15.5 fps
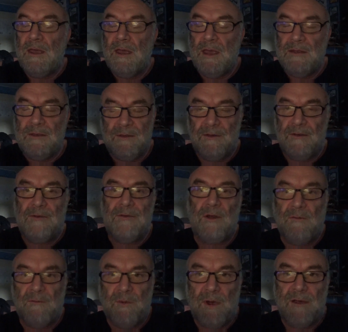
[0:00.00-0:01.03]
editing
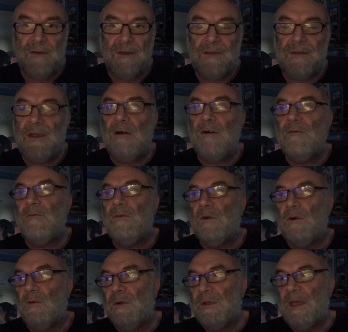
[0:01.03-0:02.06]
software itself
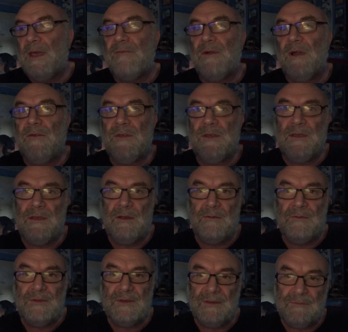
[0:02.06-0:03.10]
or whatever. I think
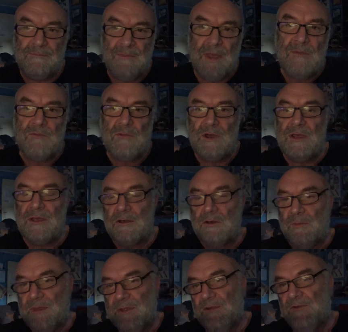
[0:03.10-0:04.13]
obviously it's memory. It
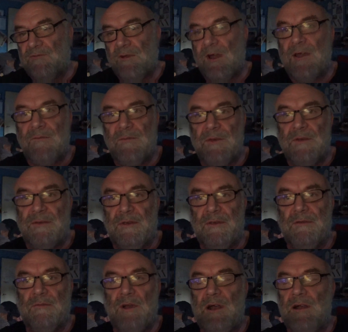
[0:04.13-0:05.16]
could be the drivers
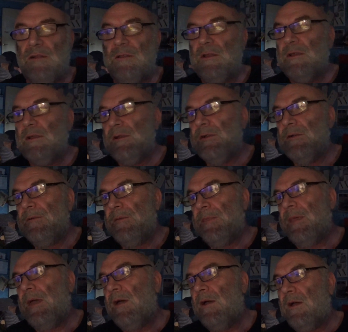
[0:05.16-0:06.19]
as well.
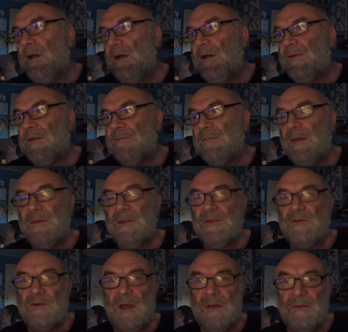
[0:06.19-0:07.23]
I think maybe the
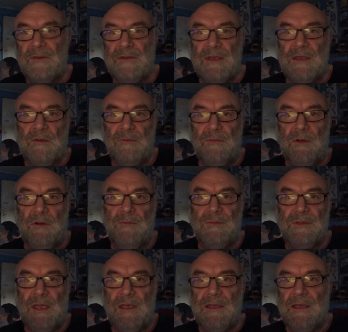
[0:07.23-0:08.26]
drivers need
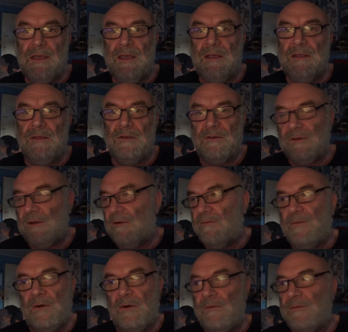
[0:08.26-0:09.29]
updating and so
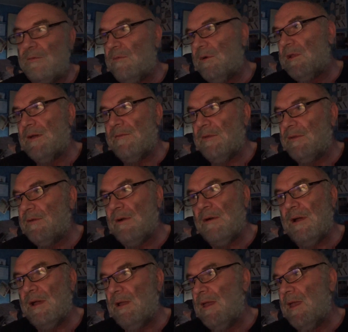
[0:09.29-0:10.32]
forth and what have you.
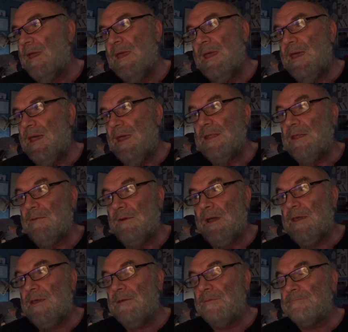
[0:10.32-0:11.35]
So
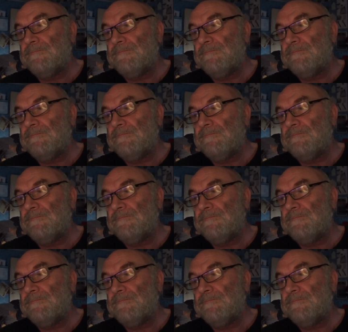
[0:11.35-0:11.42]
anyway,